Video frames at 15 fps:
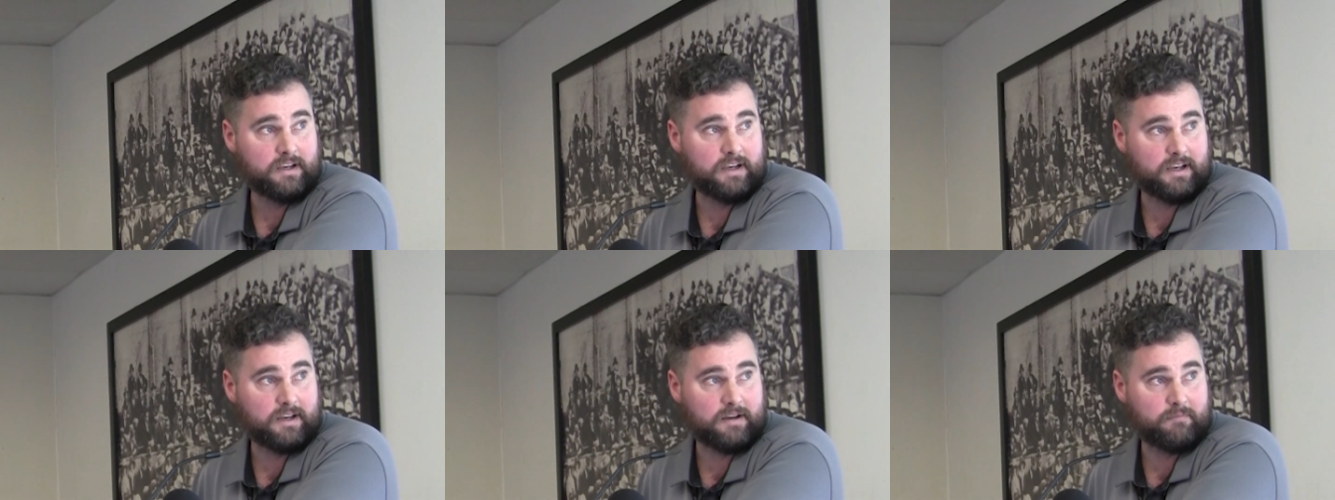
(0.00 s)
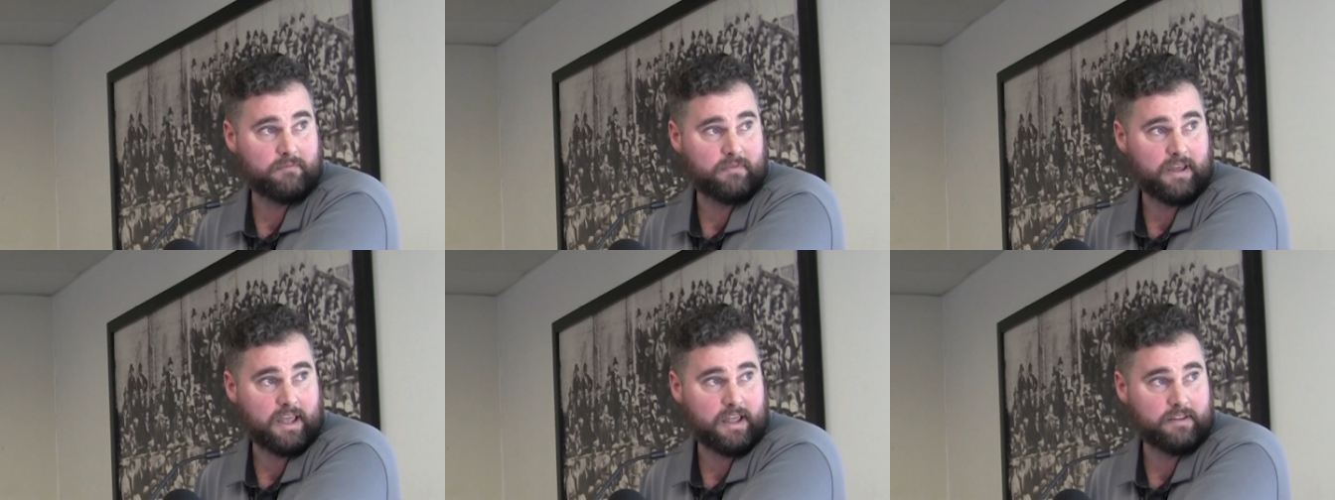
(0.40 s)

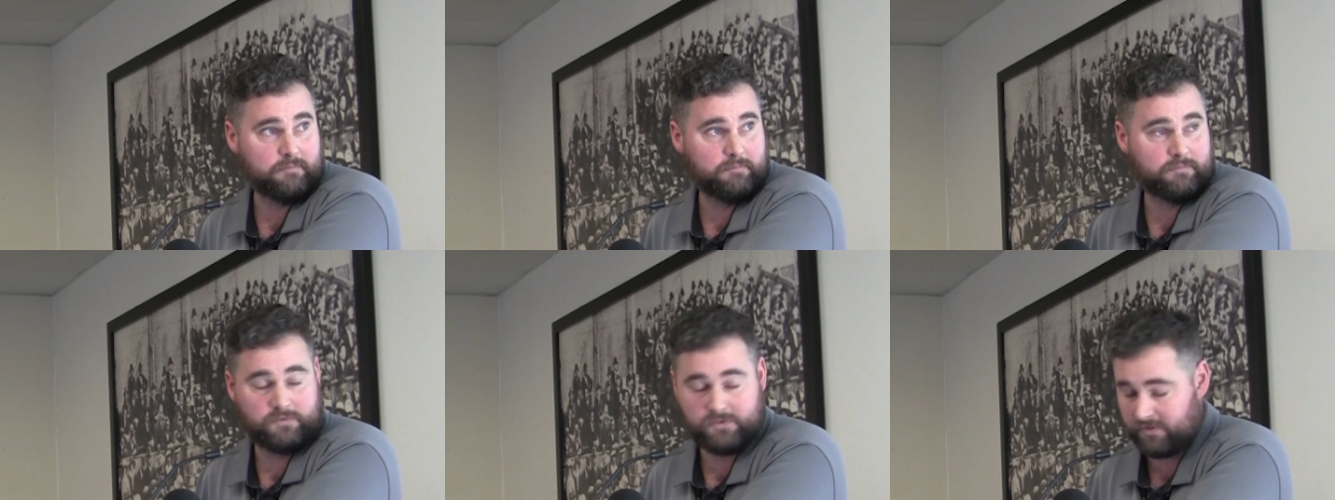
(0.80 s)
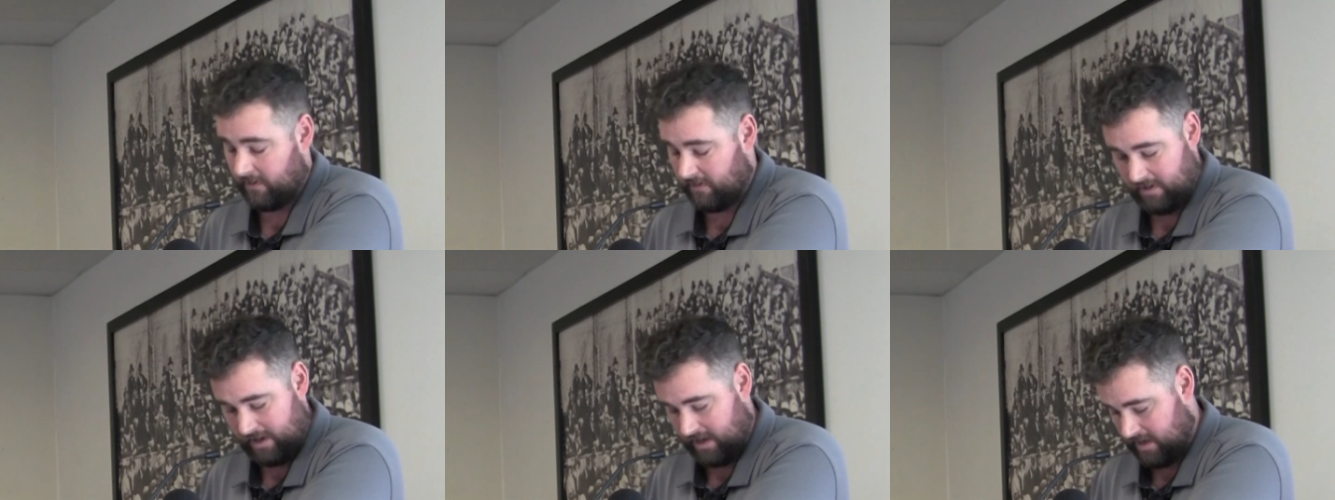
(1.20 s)
Um,
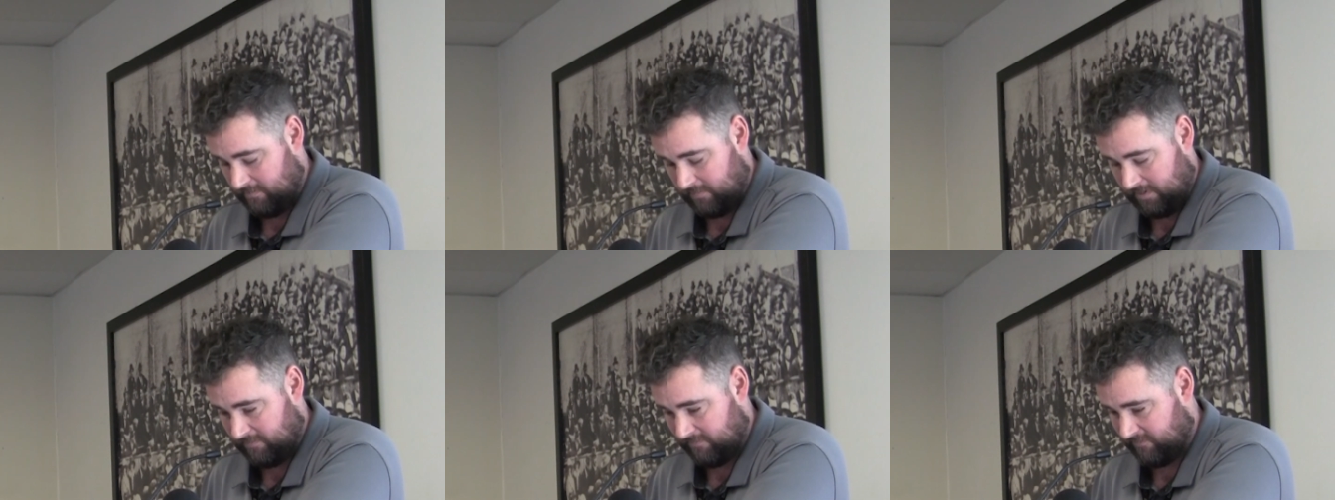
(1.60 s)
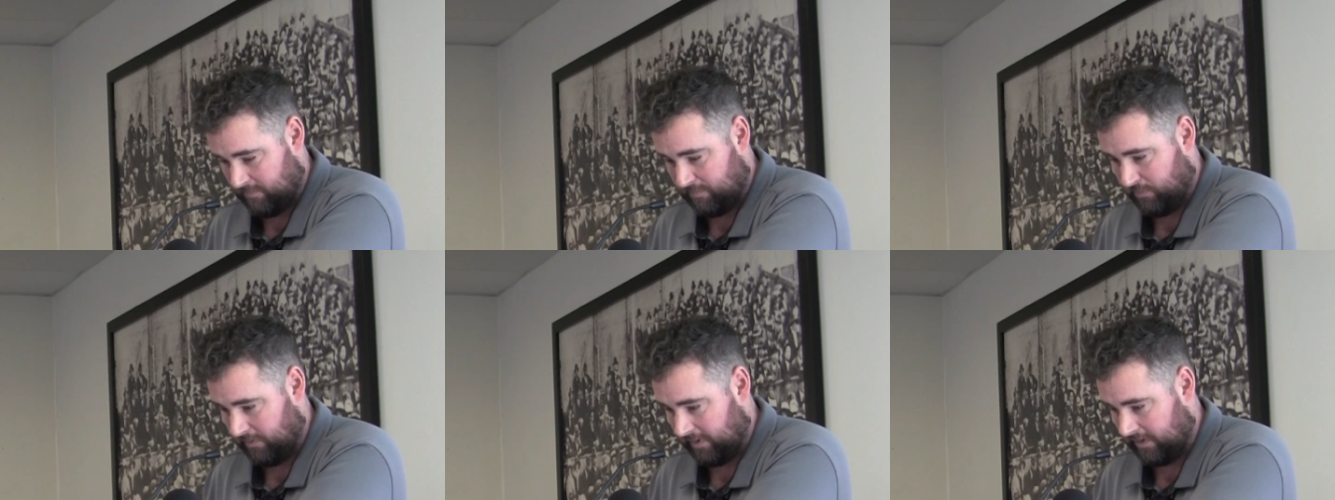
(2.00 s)
don't hate me
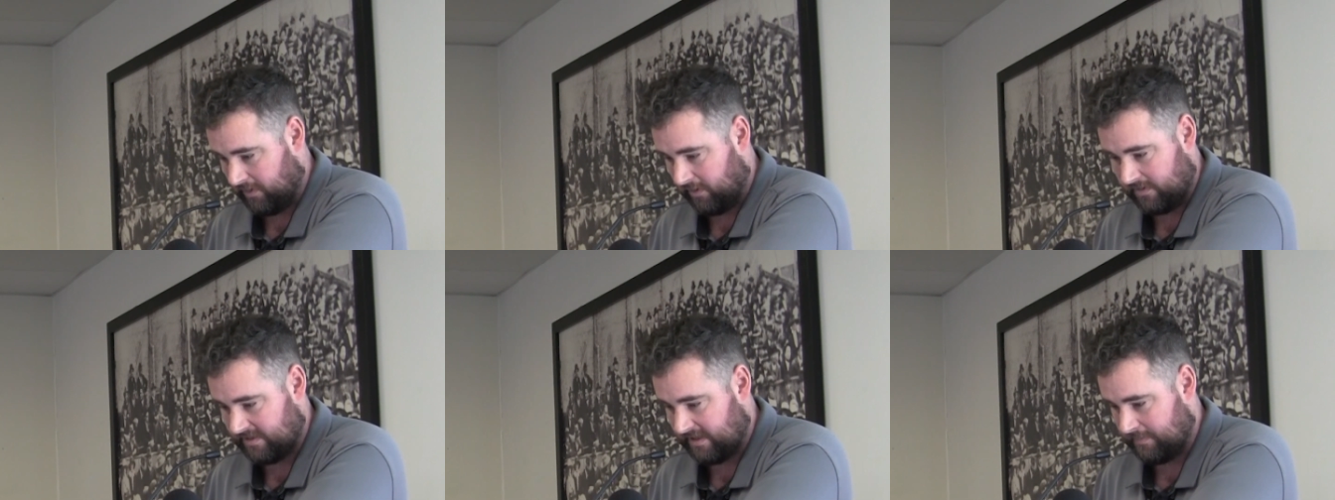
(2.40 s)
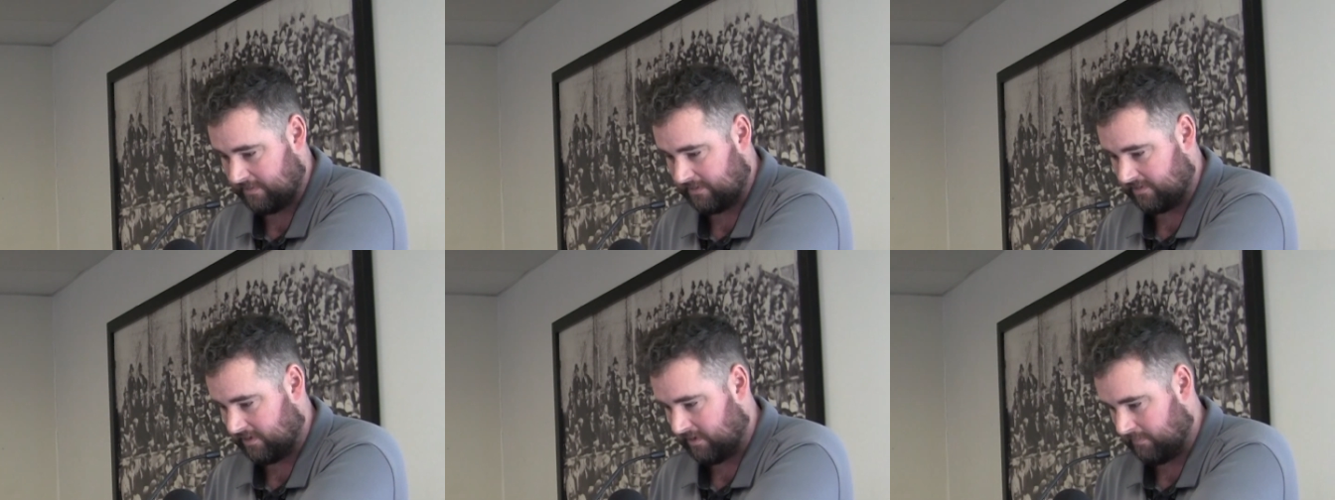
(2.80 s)
for putting costs up
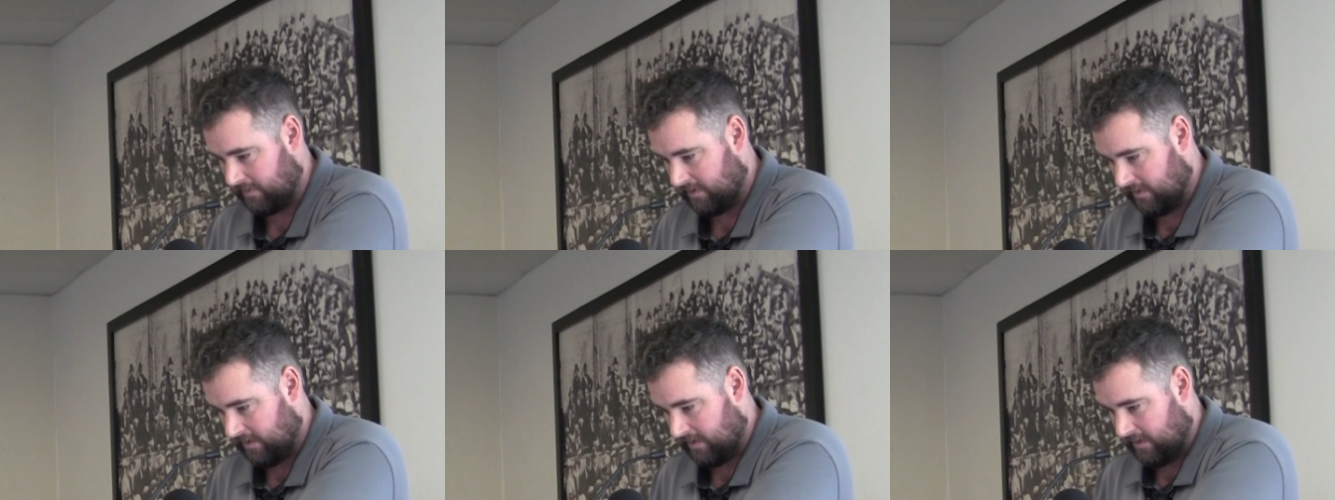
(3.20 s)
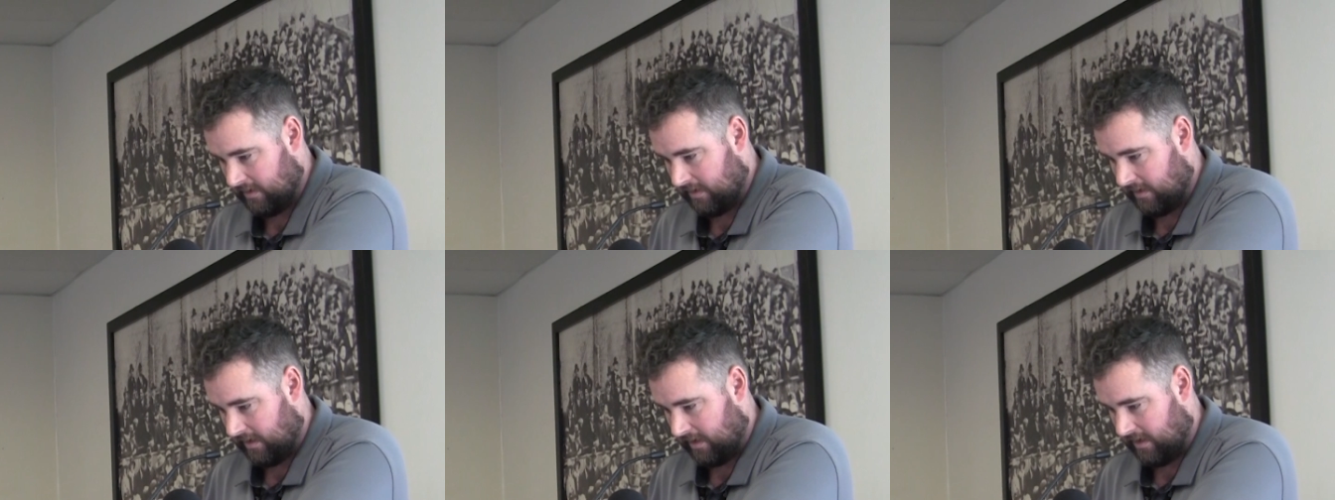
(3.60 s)
the top.
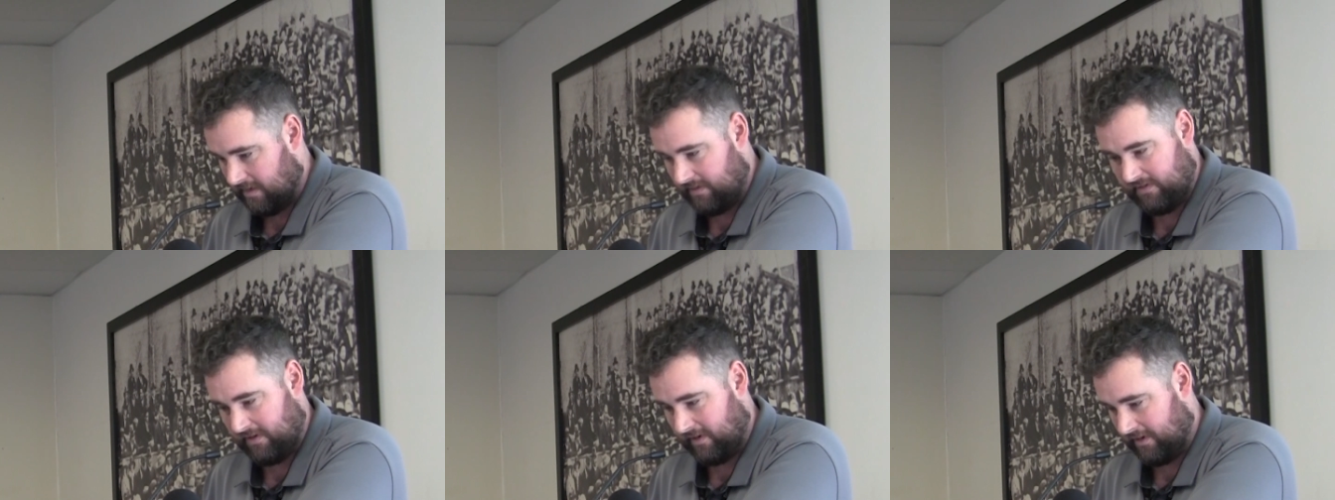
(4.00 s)
Uh,